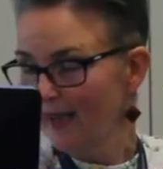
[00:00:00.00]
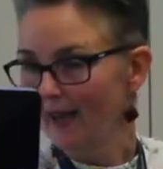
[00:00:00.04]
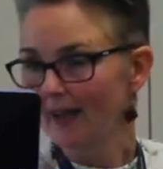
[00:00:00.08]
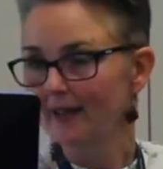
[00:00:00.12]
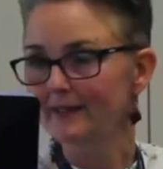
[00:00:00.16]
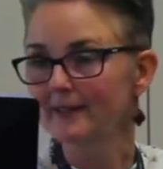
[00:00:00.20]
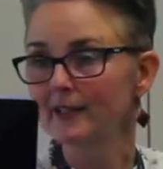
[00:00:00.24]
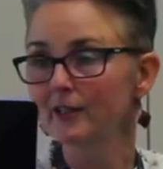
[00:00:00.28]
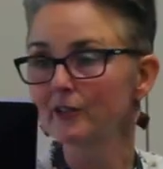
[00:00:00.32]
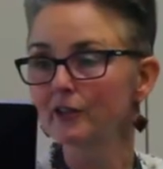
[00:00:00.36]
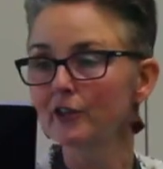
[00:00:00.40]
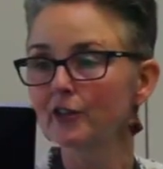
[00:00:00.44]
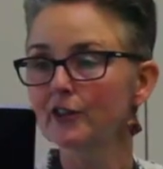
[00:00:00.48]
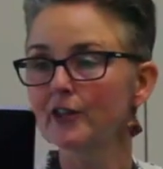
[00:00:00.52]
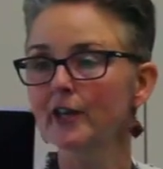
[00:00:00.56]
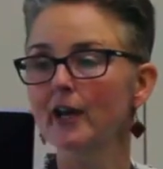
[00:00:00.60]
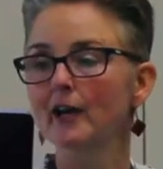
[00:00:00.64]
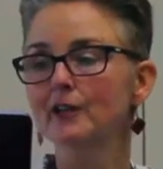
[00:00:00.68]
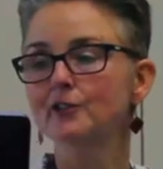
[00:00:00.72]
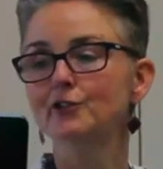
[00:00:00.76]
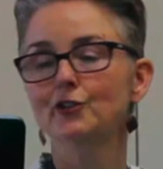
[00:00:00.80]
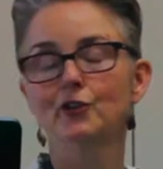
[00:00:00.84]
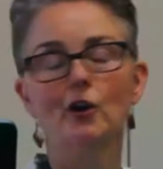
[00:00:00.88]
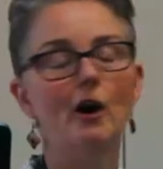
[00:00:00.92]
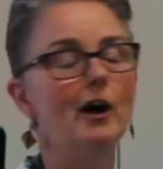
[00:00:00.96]
And the other thing
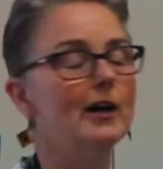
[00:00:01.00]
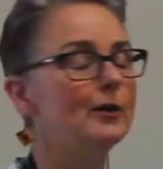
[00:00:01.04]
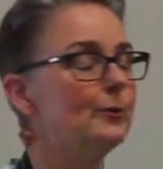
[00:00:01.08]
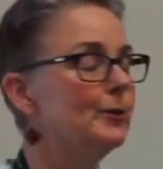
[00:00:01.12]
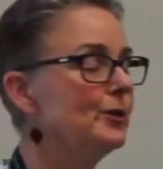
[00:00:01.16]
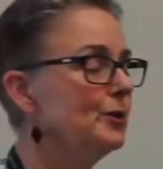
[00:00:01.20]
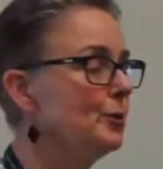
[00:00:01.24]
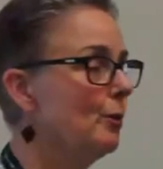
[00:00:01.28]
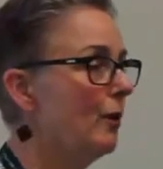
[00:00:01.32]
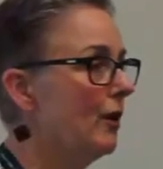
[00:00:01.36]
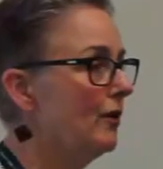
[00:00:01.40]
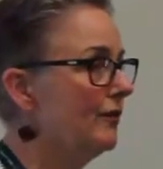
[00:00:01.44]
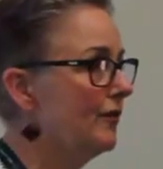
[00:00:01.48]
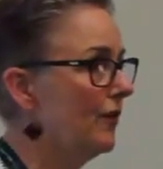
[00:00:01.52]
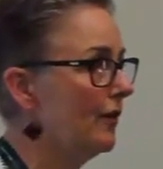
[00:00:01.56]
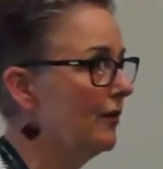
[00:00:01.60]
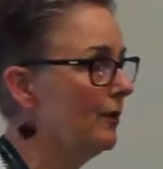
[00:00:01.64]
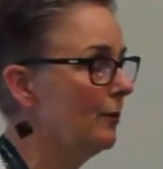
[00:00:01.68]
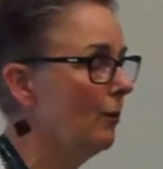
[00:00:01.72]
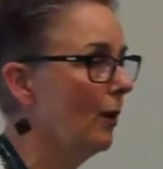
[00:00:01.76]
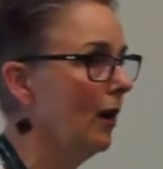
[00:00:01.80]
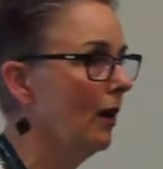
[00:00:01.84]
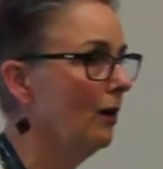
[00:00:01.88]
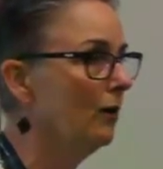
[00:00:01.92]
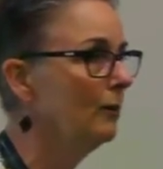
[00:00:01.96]
I tried, which worked
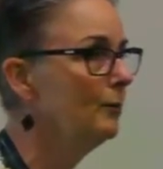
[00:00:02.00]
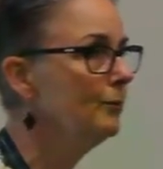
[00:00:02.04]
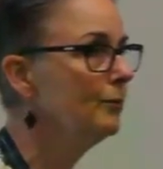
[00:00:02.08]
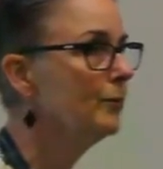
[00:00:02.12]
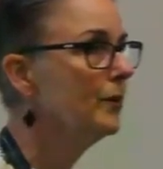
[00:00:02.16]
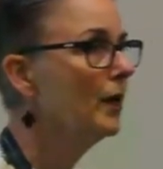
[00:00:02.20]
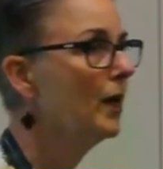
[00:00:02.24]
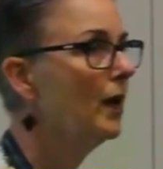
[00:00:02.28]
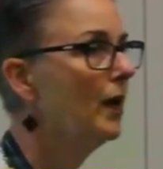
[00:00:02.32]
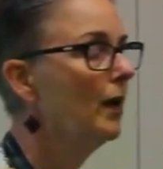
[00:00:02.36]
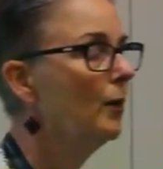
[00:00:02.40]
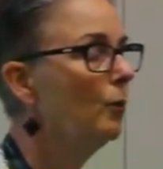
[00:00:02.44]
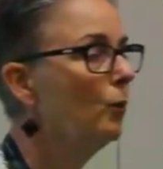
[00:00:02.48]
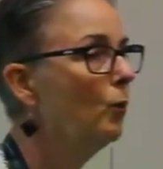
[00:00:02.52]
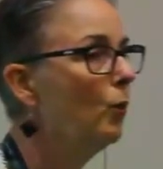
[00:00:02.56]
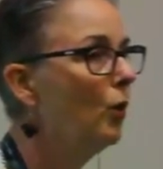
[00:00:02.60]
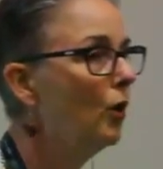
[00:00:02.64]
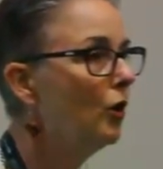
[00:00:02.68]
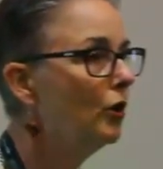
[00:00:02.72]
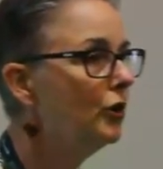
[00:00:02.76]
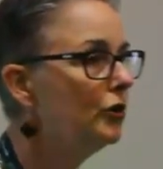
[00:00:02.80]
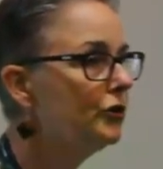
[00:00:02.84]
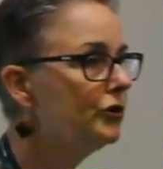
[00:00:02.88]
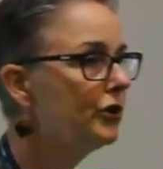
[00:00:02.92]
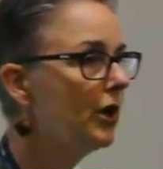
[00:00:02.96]
very well,
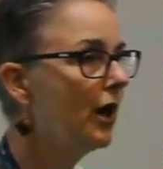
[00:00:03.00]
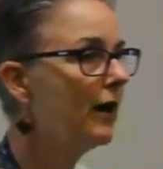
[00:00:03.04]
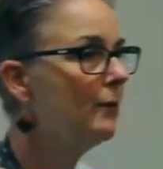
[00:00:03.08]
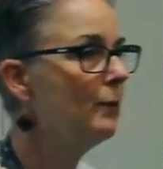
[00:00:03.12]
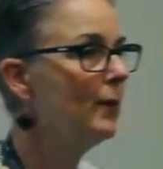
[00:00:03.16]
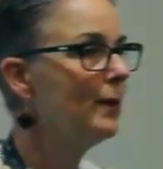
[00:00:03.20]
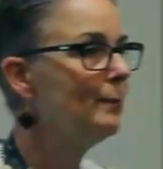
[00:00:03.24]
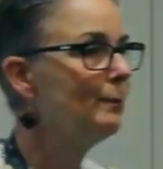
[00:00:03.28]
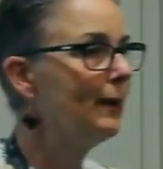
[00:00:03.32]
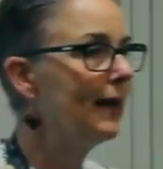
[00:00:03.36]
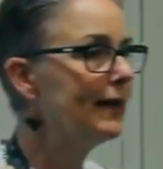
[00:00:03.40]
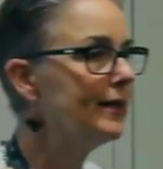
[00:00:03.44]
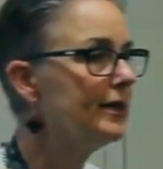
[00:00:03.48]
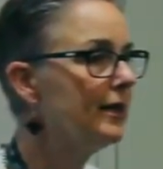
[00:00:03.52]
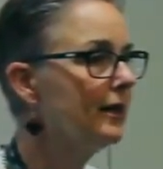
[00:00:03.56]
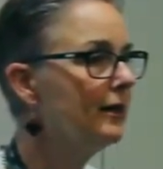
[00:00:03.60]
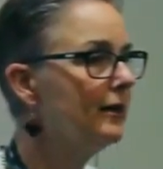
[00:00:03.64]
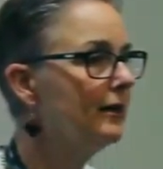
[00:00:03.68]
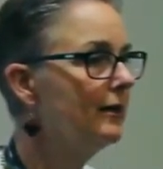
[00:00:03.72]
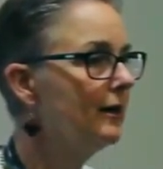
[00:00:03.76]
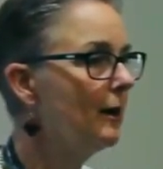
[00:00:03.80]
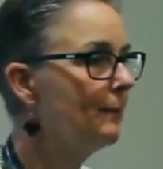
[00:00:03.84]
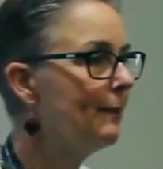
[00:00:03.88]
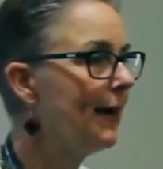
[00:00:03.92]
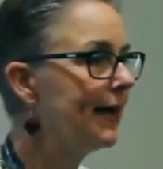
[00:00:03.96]
was uh, we played
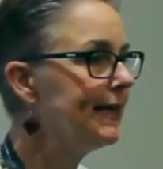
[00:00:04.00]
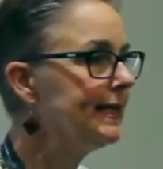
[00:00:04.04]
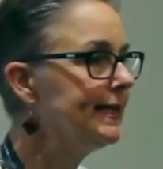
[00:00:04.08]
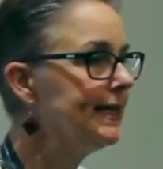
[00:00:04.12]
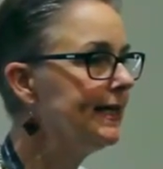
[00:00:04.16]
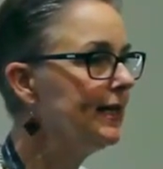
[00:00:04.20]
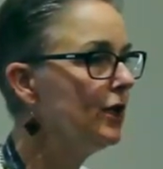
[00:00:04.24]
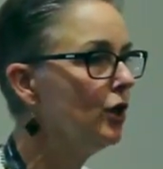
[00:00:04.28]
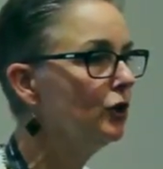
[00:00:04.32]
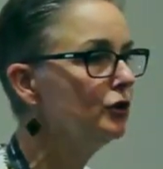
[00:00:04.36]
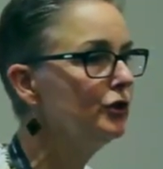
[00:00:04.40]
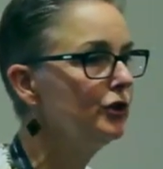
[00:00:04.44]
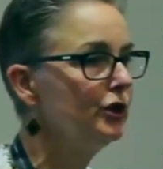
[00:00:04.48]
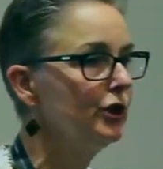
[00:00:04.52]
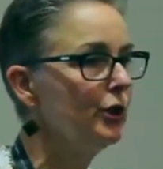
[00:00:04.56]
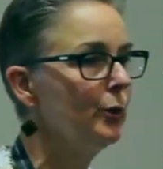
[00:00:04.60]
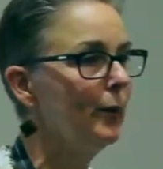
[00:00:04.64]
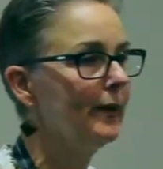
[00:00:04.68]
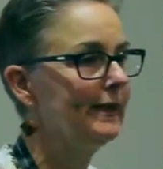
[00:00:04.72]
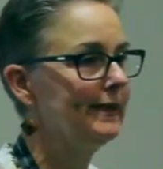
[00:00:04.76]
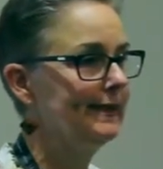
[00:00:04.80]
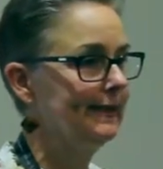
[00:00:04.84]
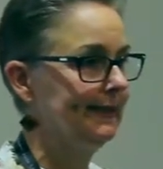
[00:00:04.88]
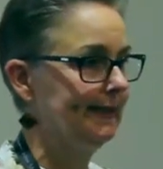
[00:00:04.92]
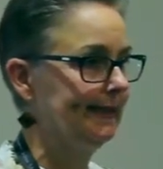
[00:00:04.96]
a, a painting
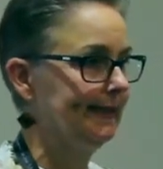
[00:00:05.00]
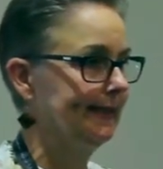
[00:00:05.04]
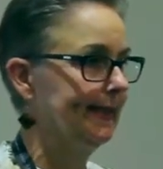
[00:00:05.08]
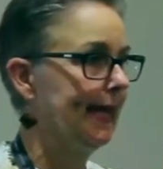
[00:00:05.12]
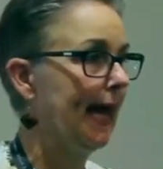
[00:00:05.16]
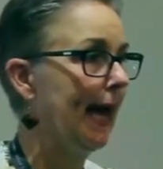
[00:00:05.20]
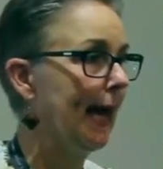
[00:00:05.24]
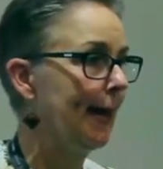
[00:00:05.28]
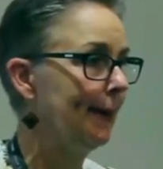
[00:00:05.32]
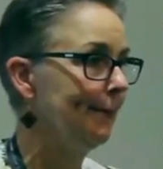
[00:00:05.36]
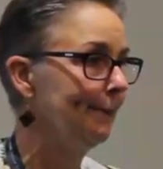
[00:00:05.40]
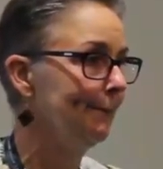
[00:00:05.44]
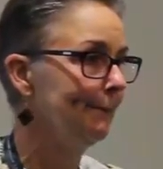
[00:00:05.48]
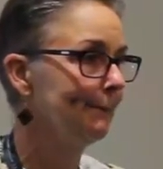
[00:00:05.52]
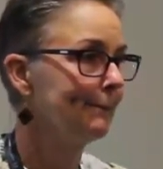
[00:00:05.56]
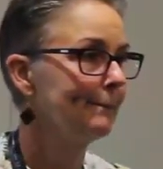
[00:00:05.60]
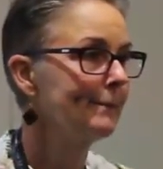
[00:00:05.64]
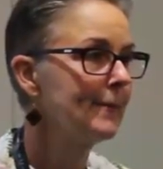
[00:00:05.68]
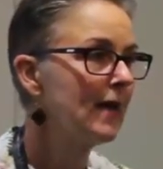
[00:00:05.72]
consequences game.